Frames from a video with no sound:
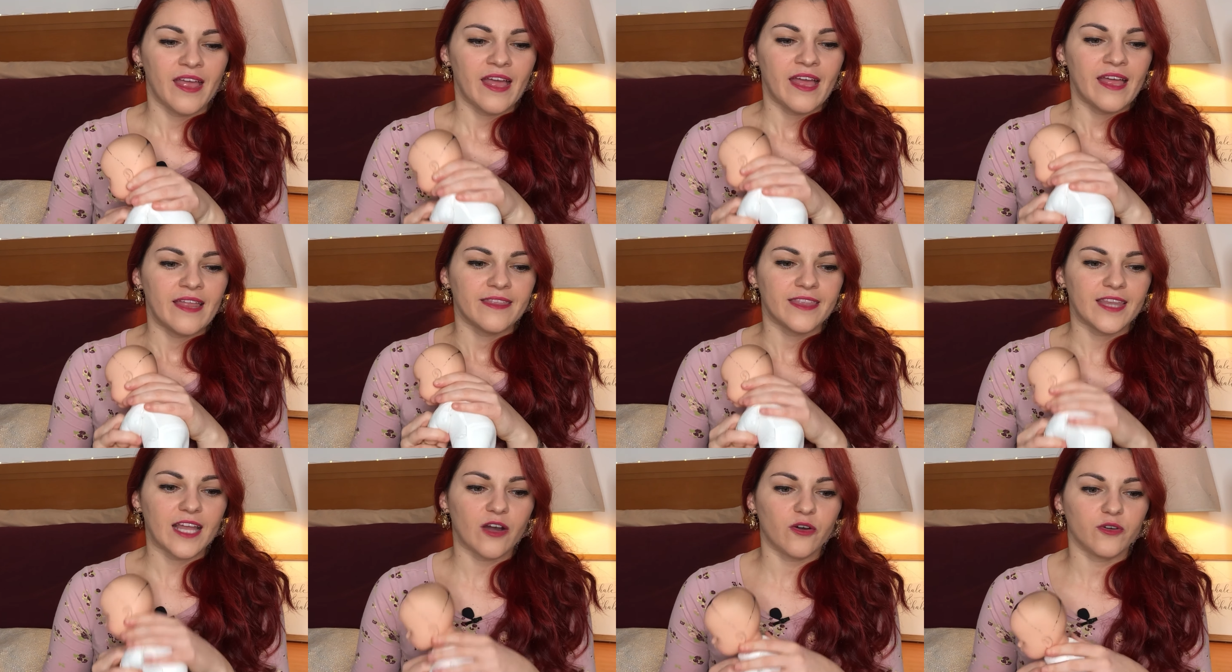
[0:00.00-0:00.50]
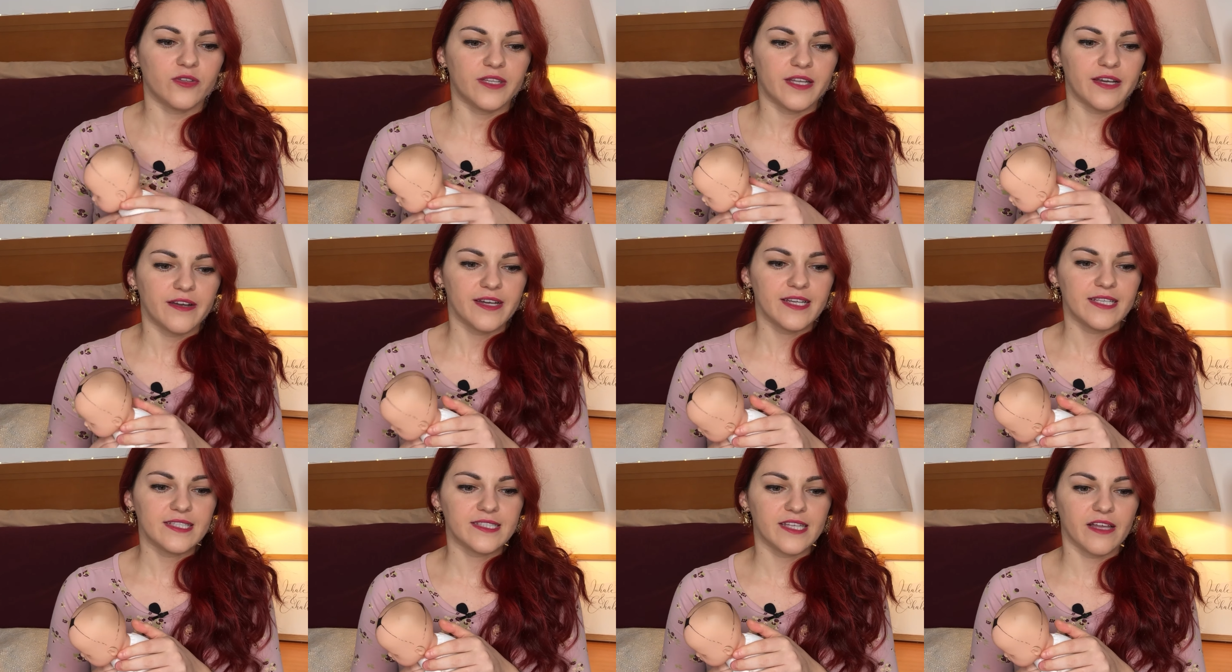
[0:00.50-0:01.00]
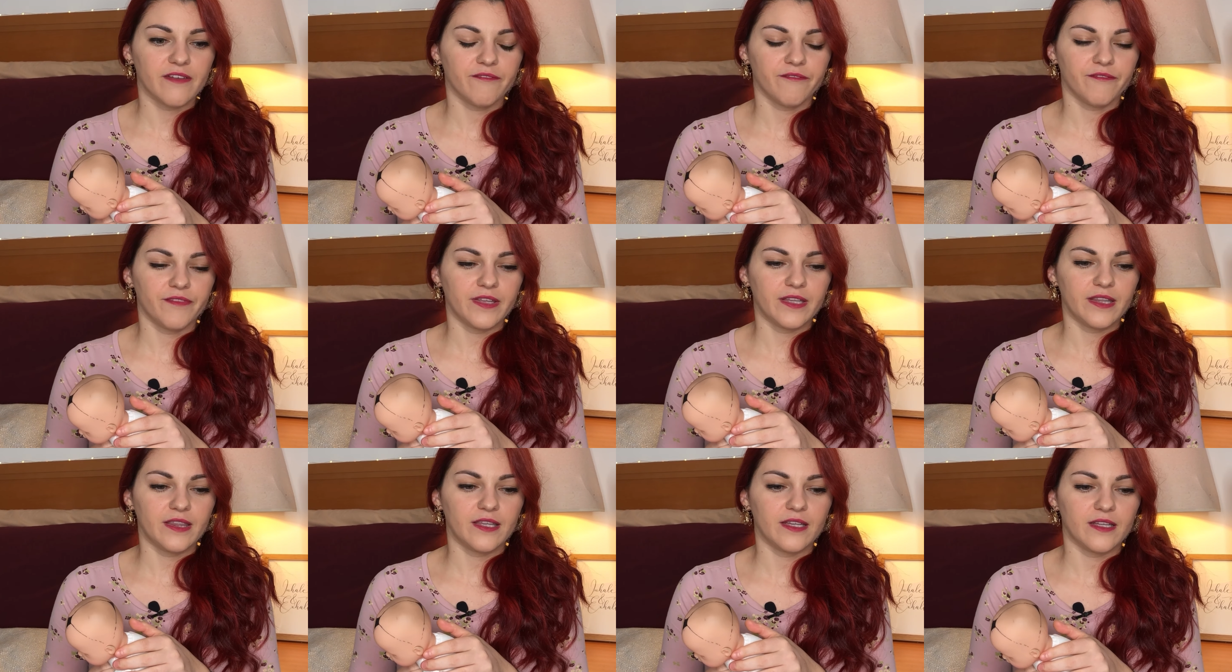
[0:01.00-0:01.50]
Now, there is
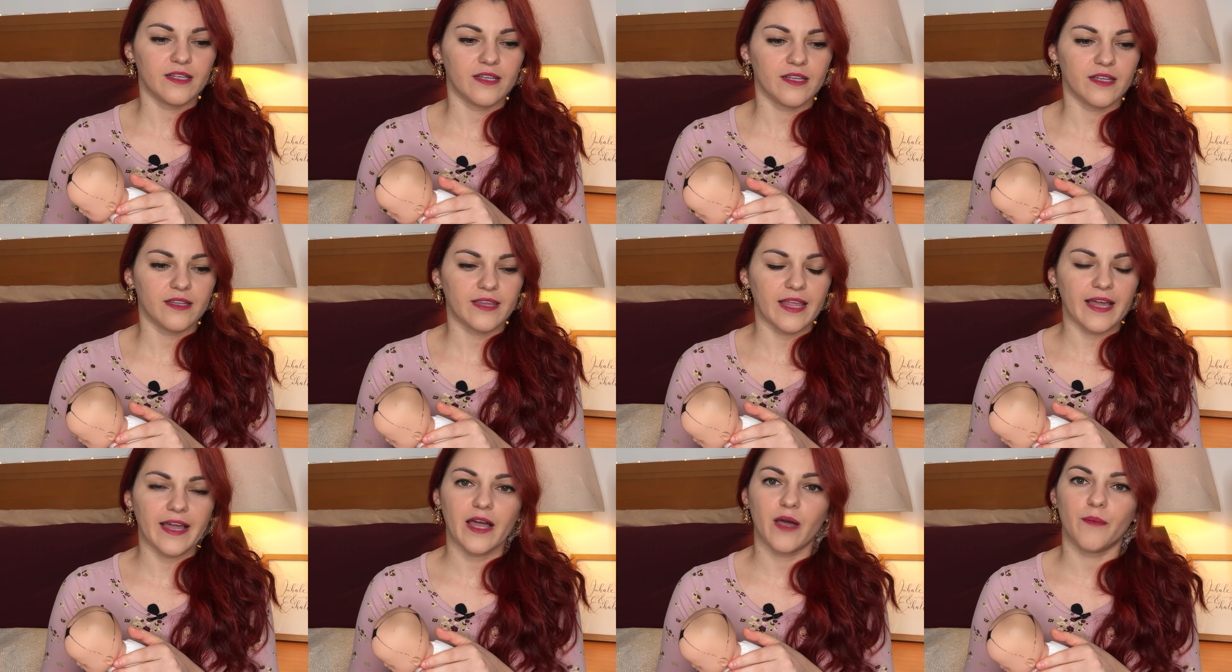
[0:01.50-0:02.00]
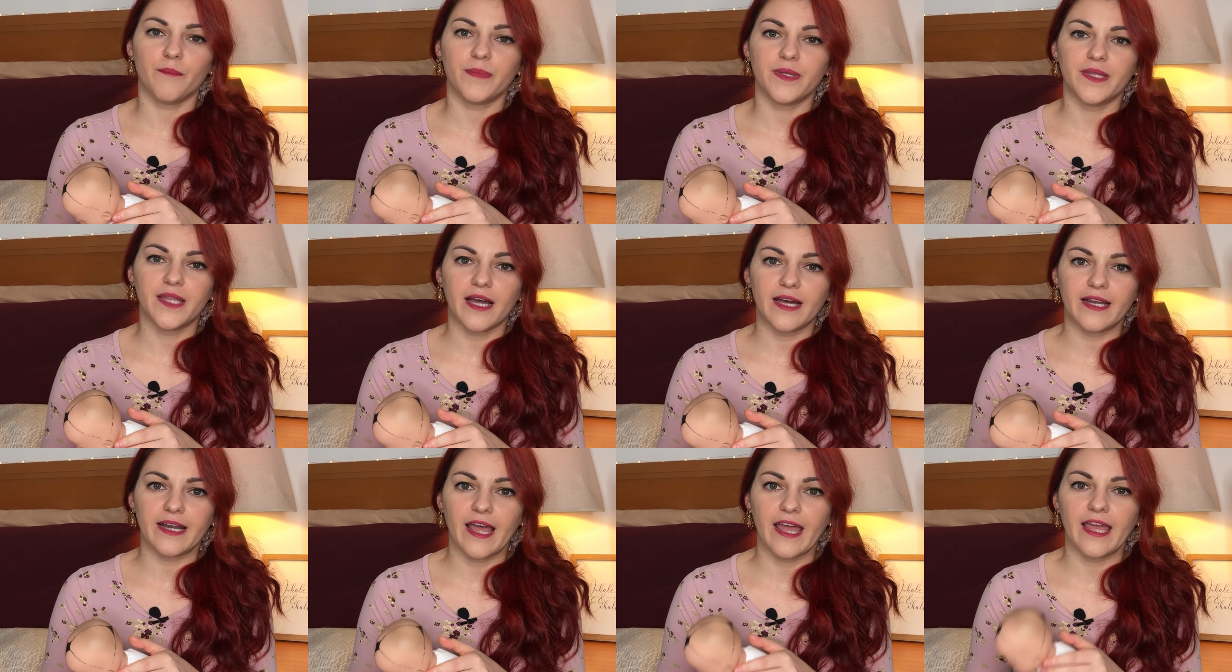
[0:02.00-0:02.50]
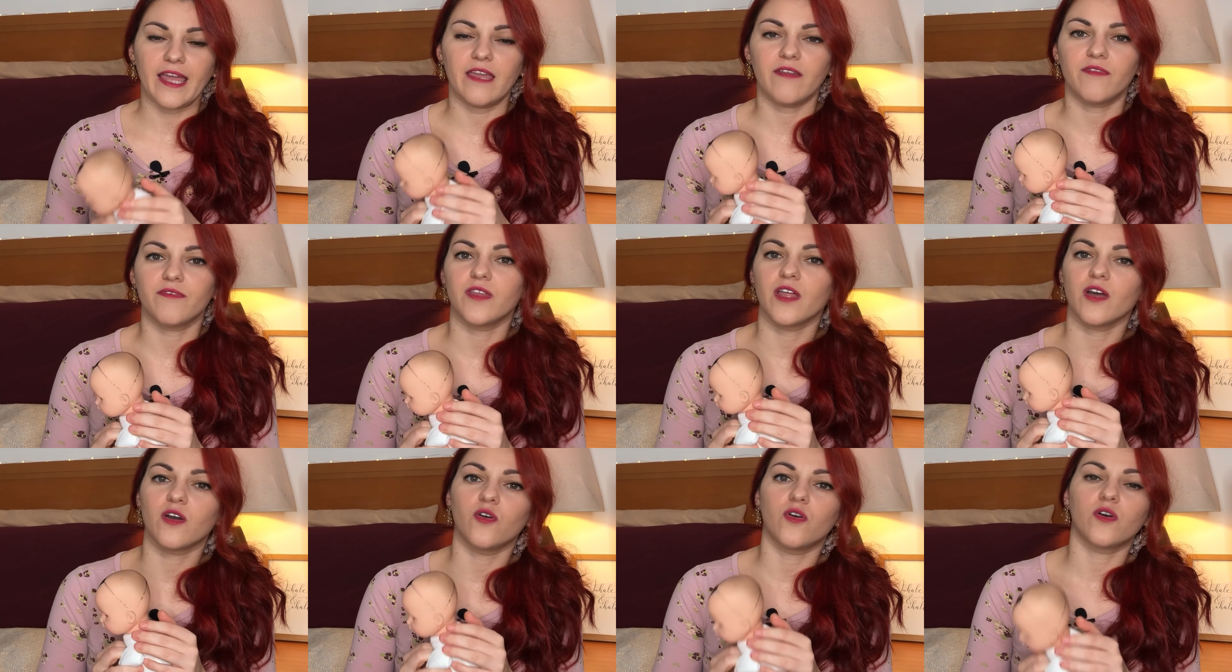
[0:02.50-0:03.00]
something that can be done if
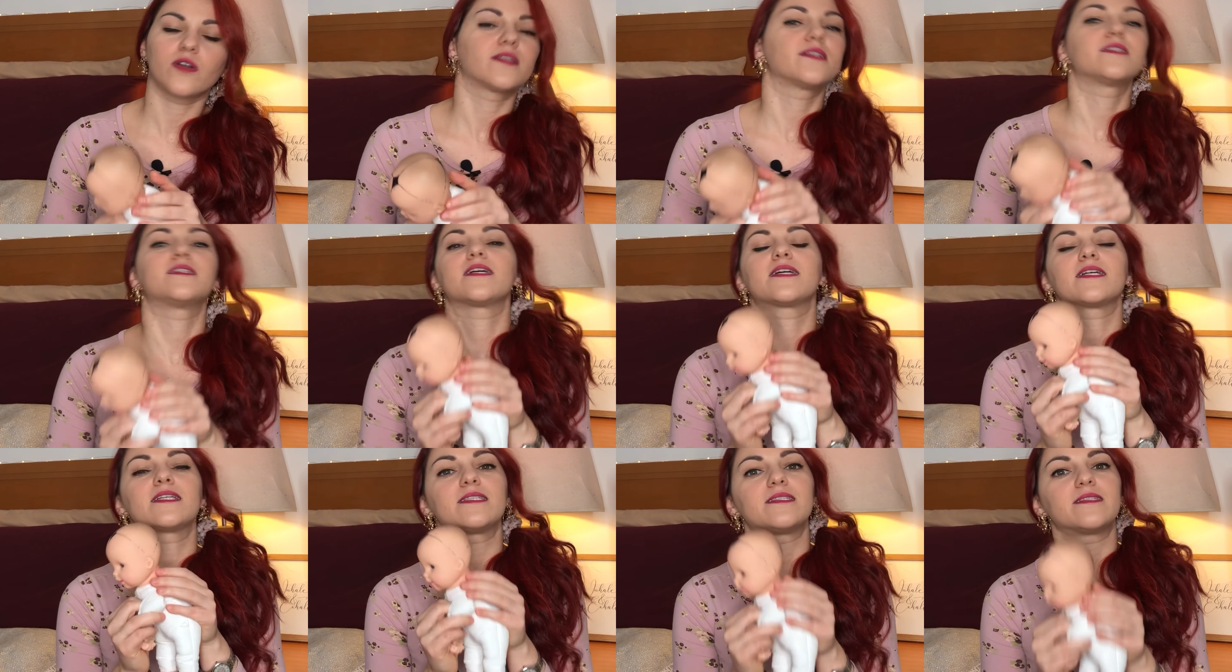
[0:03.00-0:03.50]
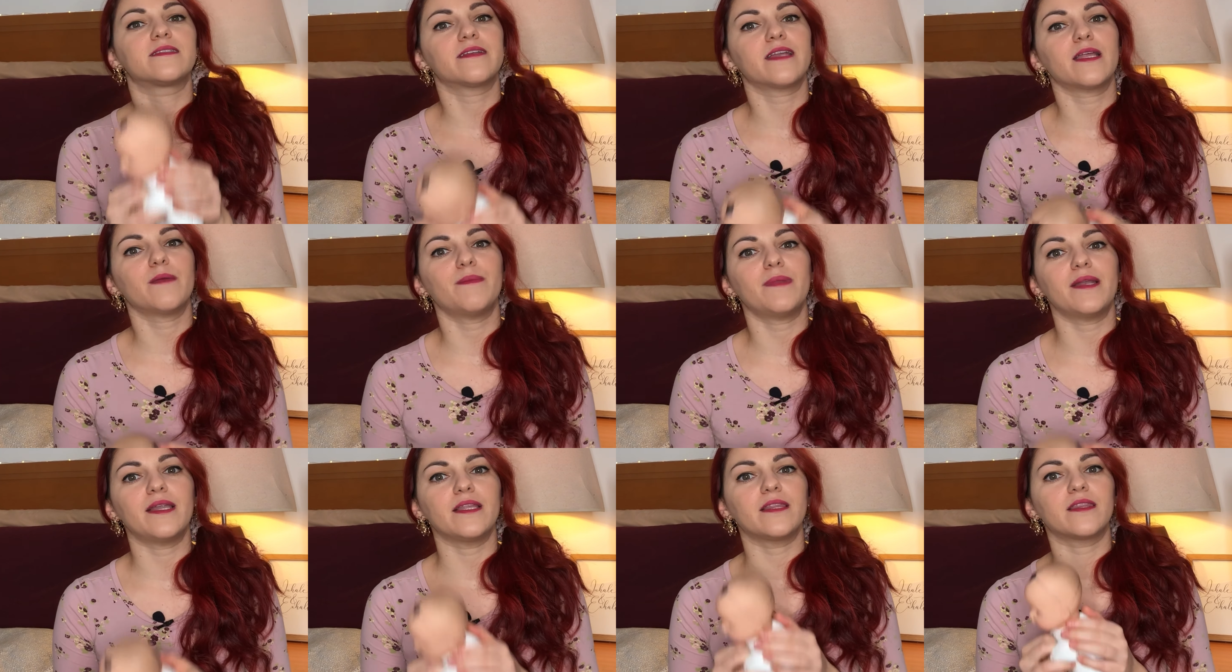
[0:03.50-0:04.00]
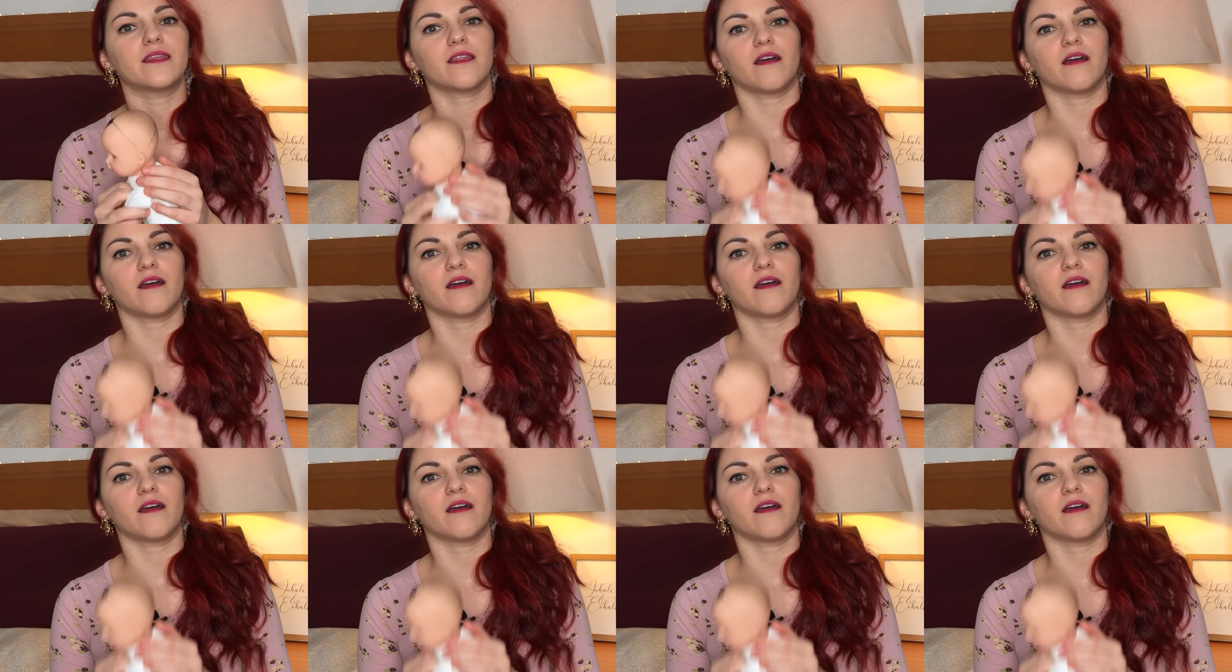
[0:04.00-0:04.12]
the cord is extremely